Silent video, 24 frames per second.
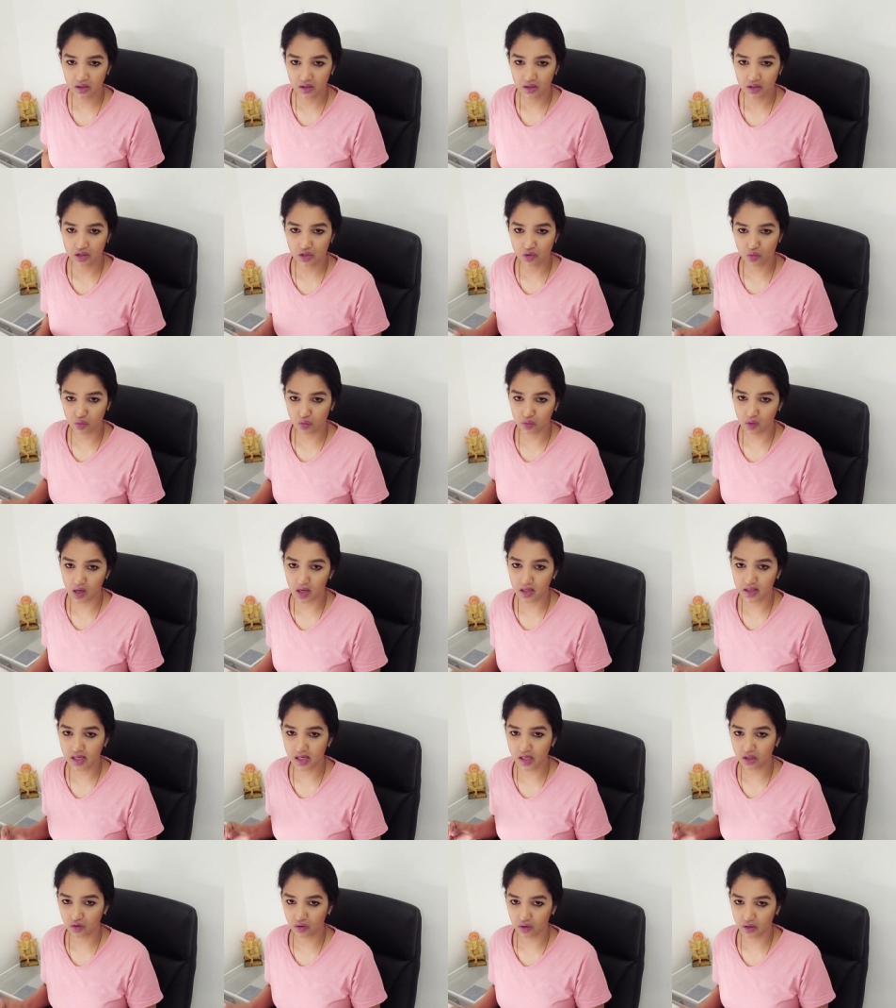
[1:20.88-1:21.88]
you're
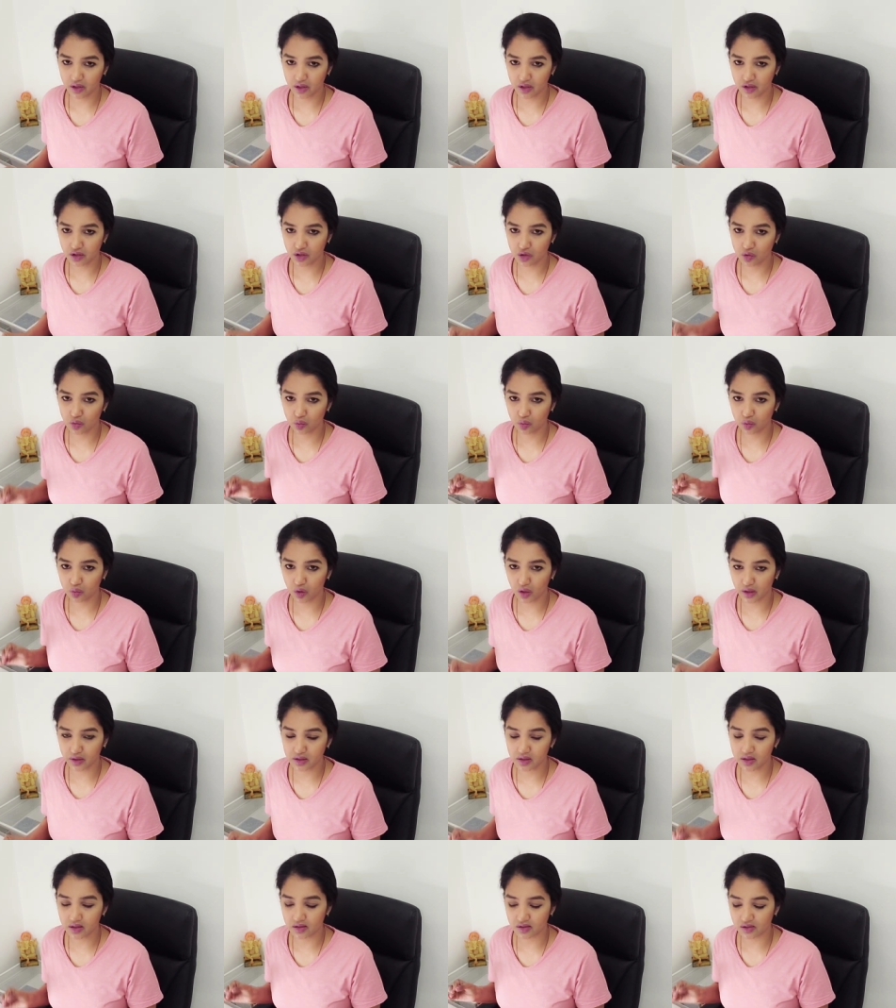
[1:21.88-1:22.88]
working on it, you
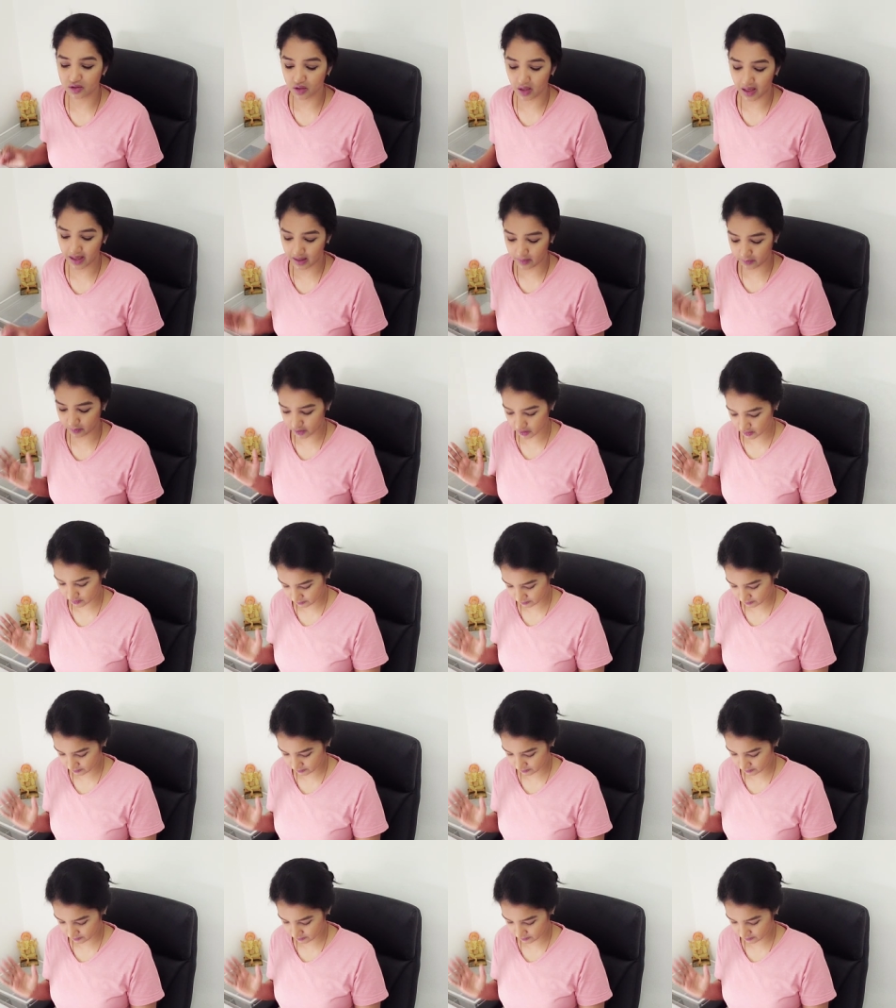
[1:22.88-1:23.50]
want this to happen.